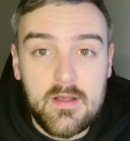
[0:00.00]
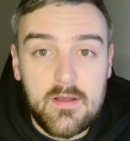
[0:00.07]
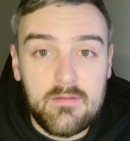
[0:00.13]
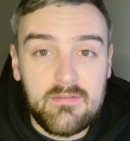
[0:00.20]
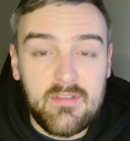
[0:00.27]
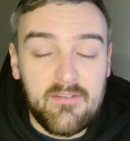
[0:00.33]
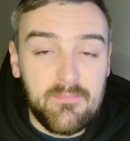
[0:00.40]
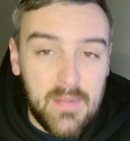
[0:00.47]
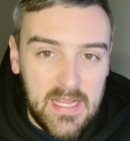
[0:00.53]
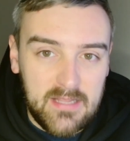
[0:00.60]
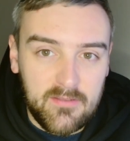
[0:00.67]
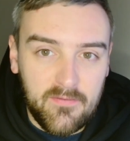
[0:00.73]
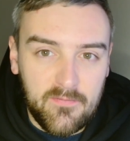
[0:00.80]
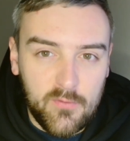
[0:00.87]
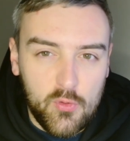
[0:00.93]
they've picked
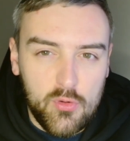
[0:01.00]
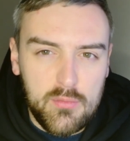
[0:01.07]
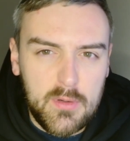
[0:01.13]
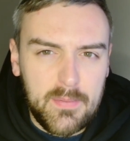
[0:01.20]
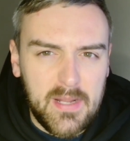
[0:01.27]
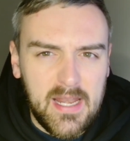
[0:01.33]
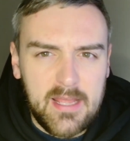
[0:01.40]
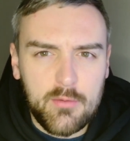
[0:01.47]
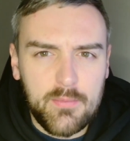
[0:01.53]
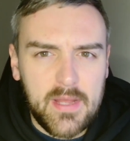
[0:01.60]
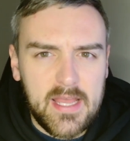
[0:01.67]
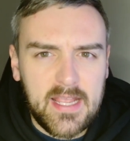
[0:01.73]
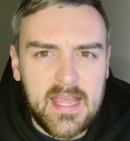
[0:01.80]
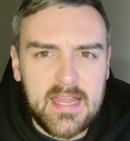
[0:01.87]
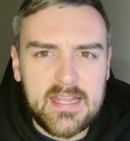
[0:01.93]
the form up a little bit
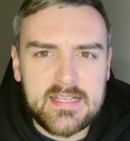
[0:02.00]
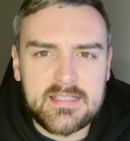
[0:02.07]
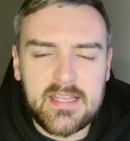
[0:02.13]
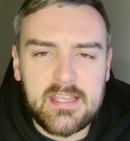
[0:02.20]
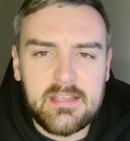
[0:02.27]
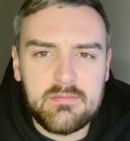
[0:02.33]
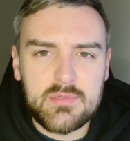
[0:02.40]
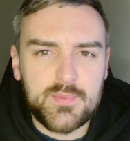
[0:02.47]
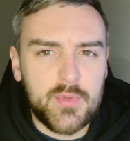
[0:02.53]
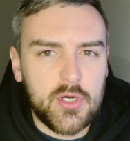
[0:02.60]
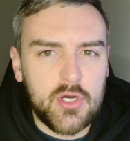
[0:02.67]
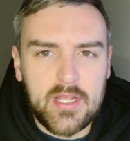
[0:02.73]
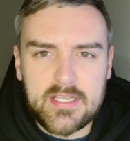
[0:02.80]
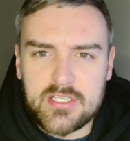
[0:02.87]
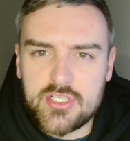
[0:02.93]
again, it seems,
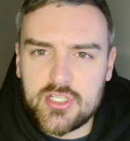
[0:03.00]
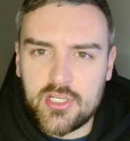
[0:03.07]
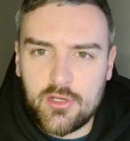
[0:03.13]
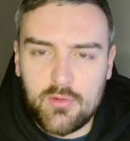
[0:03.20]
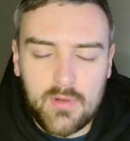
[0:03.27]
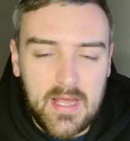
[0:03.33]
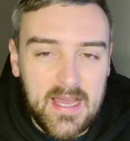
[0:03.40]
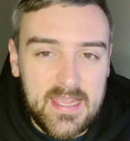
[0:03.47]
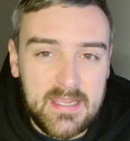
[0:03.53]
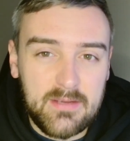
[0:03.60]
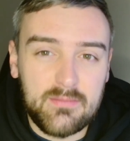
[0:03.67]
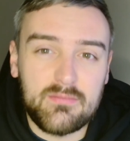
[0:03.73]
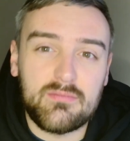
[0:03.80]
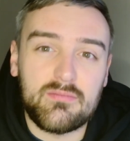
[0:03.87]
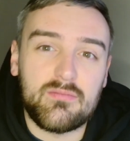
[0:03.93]
but it's too late.
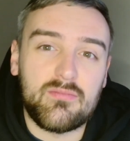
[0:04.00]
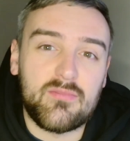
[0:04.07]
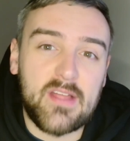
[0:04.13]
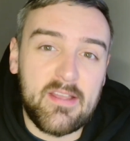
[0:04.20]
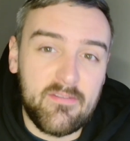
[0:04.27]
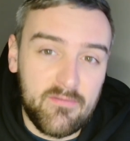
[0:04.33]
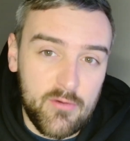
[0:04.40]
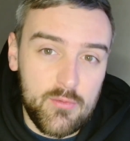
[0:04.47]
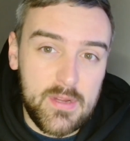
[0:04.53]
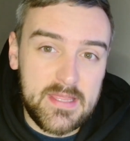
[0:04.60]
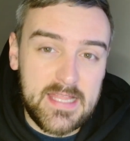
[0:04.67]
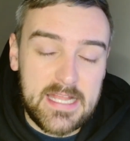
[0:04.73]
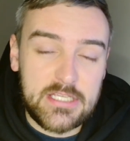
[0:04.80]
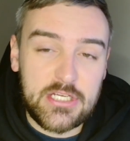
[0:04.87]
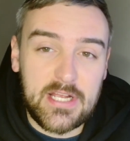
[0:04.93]
They've ruined
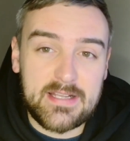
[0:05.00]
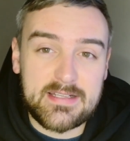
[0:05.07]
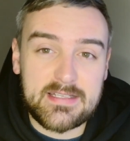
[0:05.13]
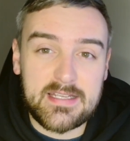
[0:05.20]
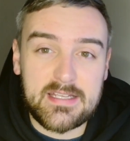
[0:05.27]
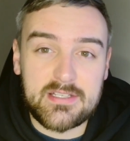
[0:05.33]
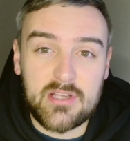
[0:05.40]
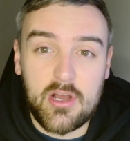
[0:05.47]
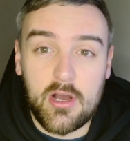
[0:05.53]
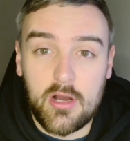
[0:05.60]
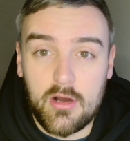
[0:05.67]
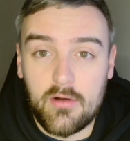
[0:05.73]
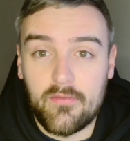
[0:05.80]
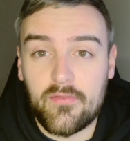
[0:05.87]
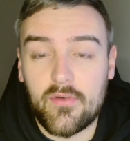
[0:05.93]
their chances
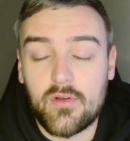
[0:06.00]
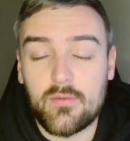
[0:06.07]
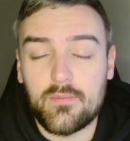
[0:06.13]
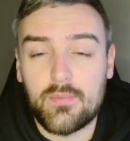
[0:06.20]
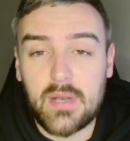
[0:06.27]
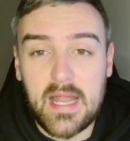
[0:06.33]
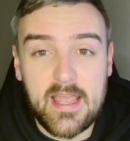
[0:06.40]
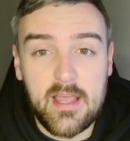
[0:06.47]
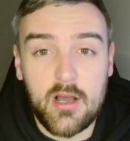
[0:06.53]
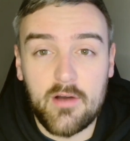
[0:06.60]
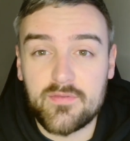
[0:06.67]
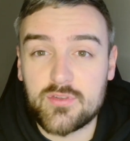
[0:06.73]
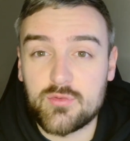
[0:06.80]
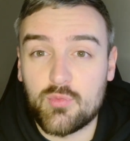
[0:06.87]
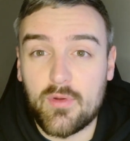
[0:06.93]
of
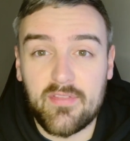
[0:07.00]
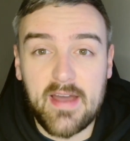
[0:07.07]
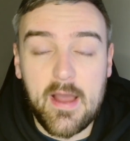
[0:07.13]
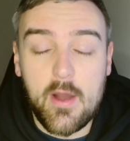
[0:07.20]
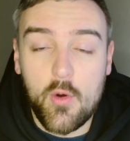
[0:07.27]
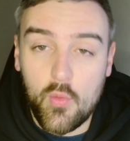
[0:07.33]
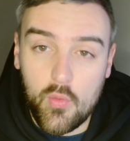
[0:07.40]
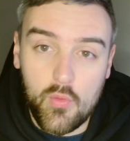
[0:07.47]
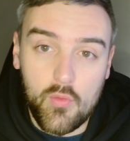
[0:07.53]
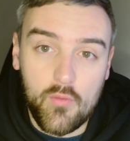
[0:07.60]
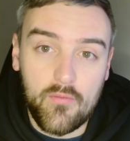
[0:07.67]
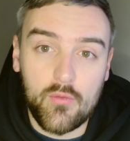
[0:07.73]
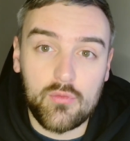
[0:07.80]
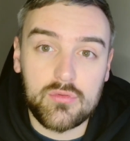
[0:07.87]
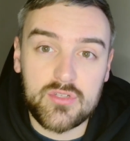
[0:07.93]
playoffs with that
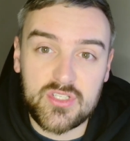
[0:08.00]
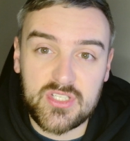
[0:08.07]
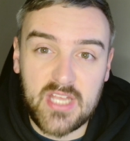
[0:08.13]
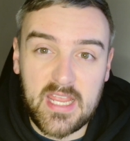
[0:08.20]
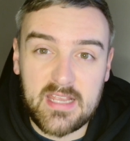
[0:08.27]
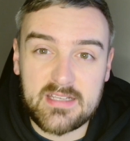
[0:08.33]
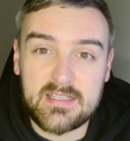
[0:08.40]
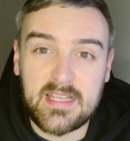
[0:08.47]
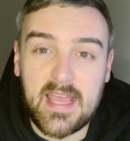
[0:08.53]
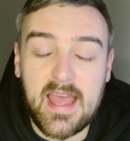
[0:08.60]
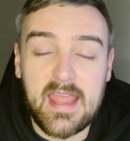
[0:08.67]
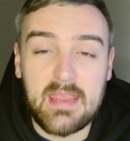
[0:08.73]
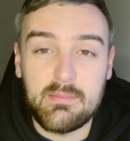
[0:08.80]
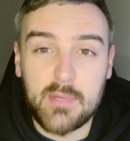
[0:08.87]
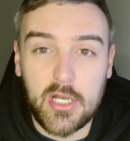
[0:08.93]
awful
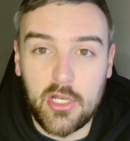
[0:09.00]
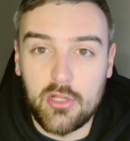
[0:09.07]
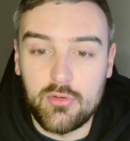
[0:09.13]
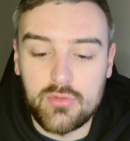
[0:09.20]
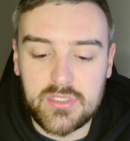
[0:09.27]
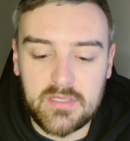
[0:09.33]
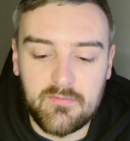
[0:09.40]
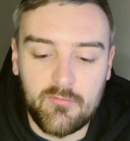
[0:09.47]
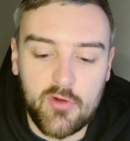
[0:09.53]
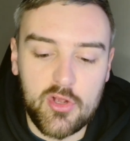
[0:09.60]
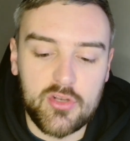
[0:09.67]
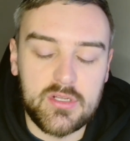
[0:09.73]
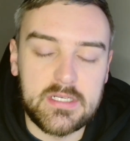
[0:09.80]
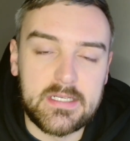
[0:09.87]
6-game losing run.